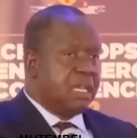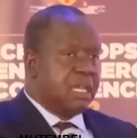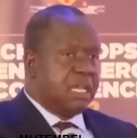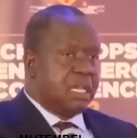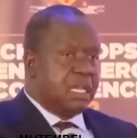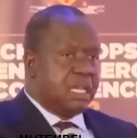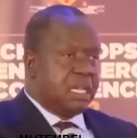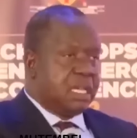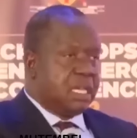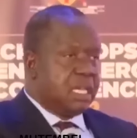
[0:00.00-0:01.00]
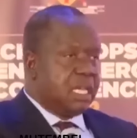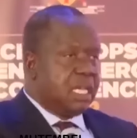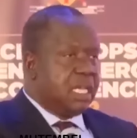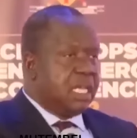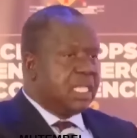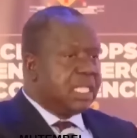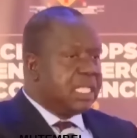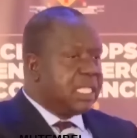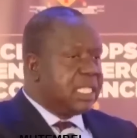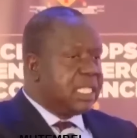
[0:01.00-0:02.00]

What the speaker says: [no speech]